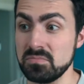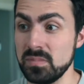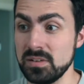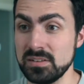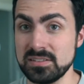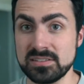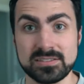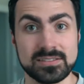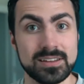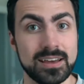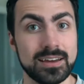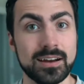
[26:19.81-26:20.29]

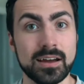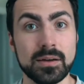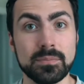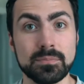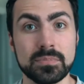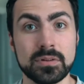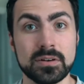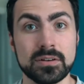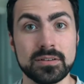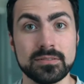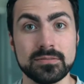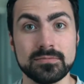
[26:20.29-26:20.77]
set
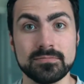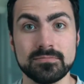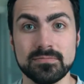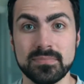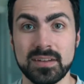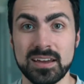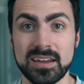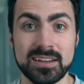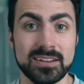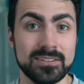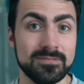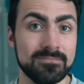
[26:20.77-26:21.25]
up,
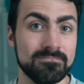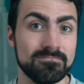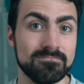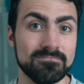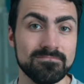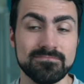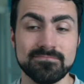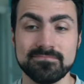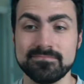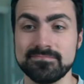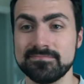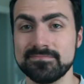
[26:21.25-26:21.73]

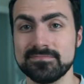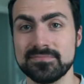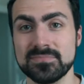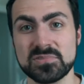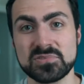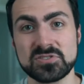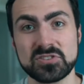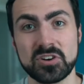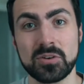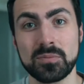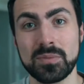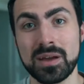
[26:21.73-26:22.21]
and
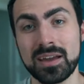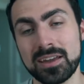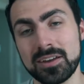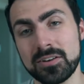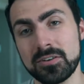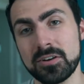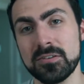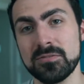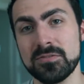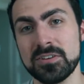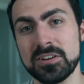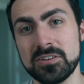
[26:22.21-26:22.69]
start making
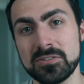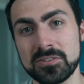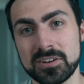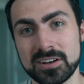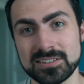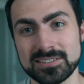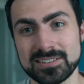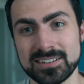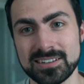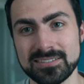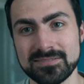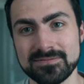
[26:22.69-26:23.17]
great video
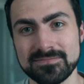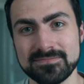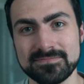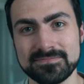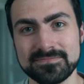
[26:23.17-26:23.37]
content.